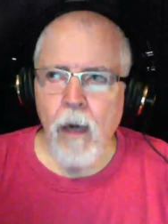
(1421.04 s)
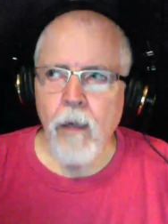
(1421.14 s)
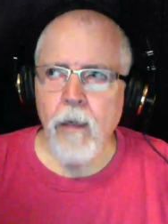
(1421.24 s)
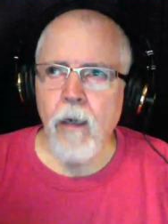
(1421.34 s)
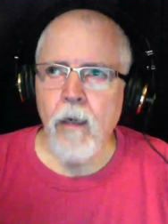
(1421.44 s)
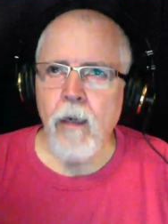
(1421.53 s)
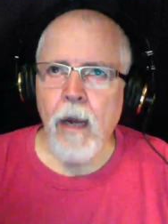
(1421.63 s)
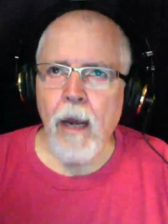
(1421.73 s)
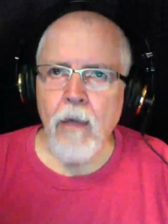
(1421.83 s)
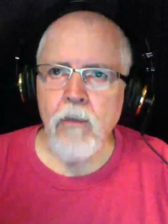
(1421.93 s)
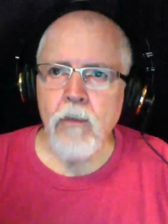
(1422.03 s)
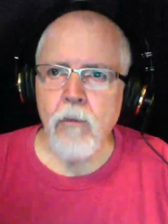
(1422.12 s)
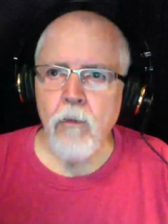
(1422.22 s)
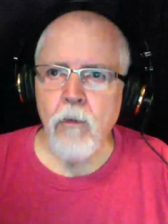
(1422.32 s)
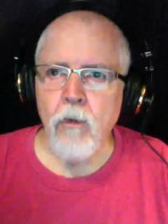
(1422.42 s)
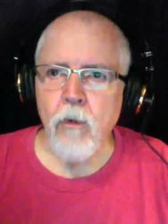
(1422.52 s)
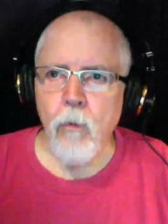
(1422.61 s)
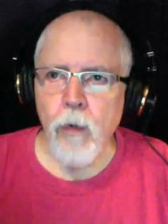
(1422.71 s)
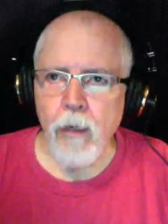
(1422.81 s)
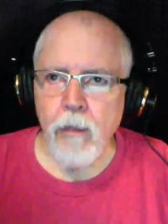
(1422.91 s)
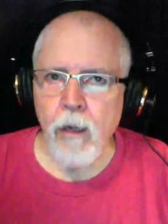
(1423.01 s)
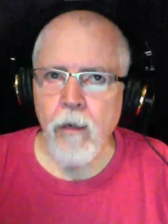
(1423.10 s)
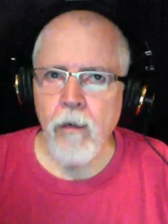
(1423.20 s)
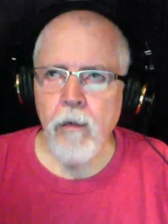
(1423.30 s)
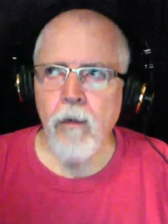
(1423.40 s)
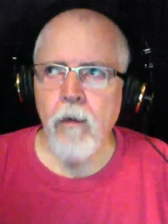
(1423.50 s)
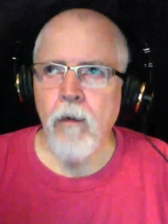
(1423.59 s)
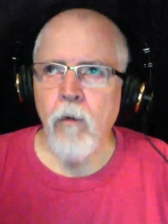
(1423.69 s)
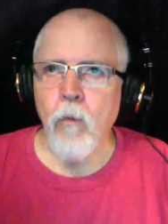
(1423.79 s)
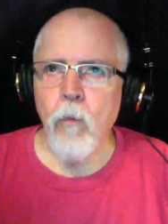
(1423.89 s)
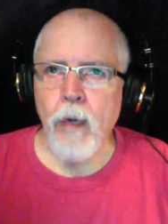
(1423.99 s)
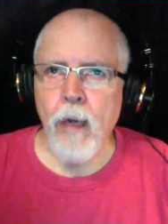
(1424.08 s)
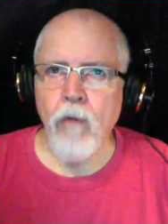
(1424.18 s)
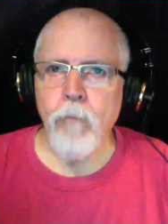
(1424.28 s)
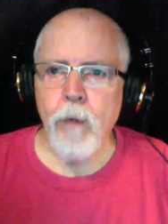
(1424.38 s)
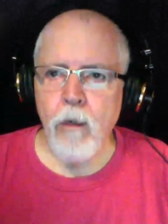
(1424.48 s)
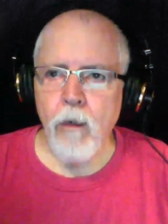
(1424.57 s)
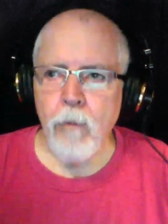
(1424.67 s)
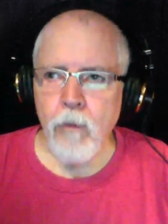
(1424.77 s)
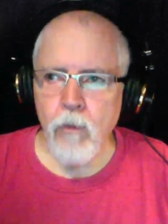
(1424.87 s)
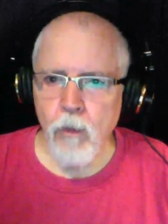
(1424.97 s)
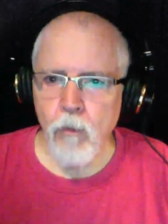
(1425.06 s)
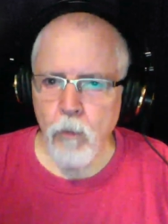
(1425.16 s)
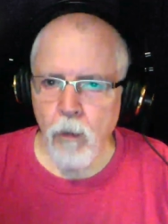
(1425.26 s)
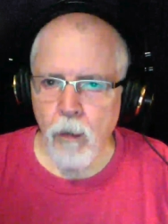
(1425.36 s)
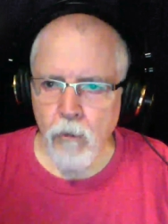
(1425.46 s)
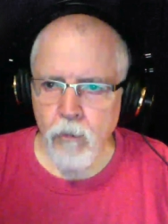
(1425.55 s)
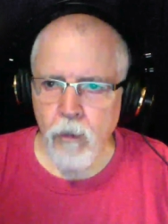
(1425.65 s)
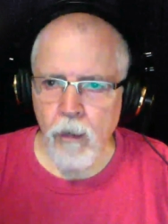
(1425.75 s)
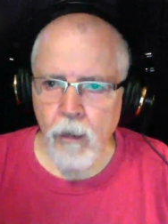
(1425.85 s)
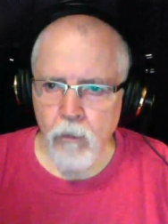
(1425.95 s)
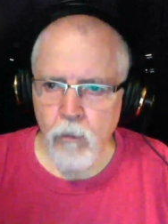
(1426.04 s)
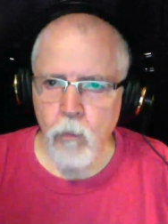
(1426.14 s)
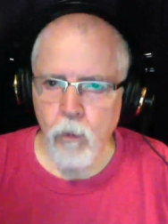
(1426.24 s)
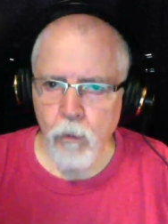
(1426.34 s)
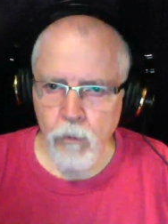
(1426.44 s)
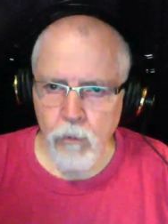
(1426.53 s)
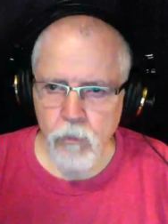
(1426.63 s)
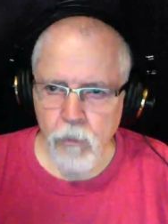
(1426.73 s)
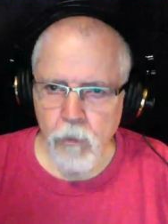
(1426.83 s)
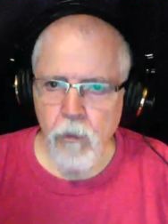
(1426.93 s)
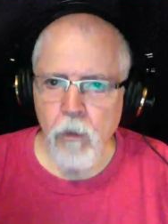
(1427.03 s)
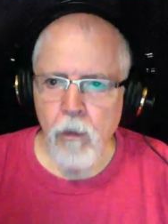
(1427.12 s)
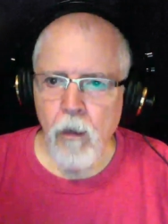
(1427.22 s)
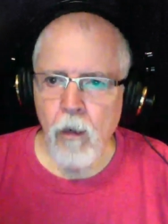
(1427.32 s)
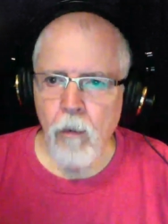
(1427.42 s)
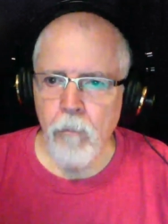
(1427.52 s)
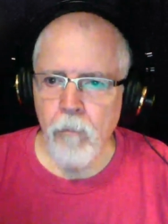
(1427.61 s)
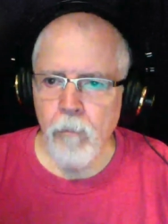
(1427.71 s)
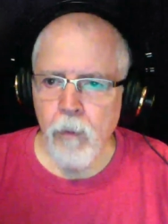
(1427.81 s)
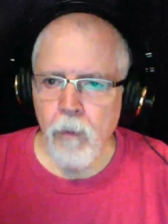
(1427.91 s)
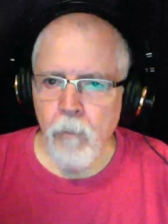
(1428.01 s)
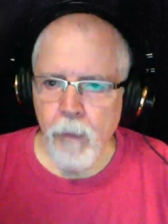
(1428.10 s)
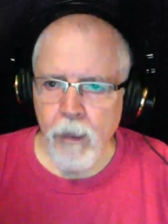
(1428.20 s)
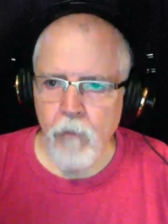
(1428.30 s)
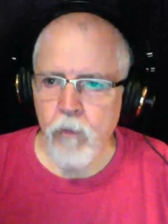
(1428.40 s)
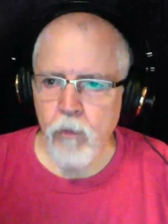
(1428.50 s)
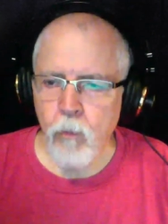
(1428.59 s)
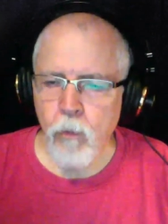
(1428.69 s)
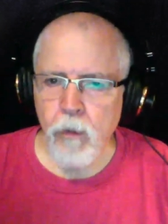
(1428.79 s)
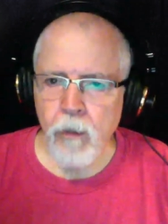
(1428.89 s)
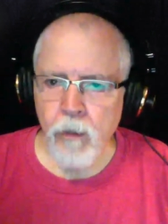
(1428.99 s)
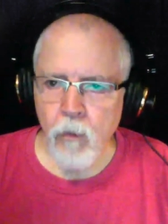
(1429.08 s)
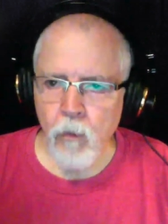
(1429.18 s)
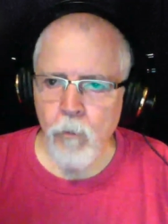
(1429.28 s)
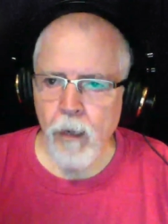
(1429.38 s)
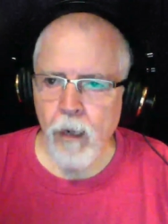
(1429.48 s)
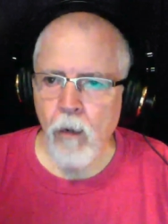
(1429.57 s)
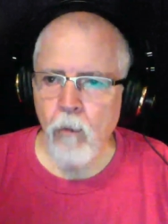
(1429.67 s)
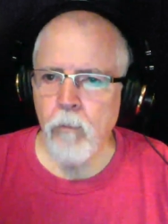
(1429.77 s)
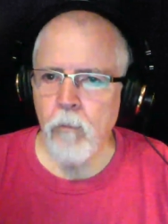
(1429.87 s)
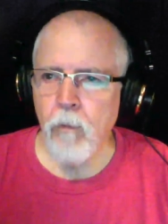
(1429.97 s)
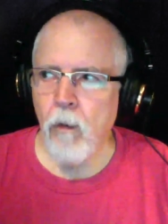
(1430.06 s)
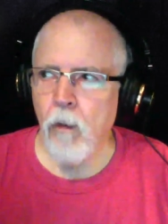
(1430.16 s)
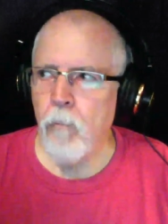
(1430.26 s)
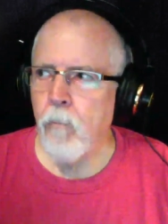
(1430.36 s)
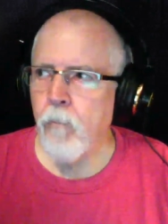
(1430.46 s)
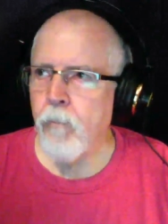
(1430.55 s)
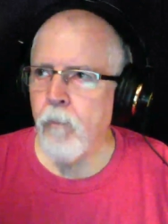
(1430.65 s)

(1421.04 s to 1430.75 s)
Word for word: it has to the degree that we have become decentralized as workers. Um, many of us are working at home now, um,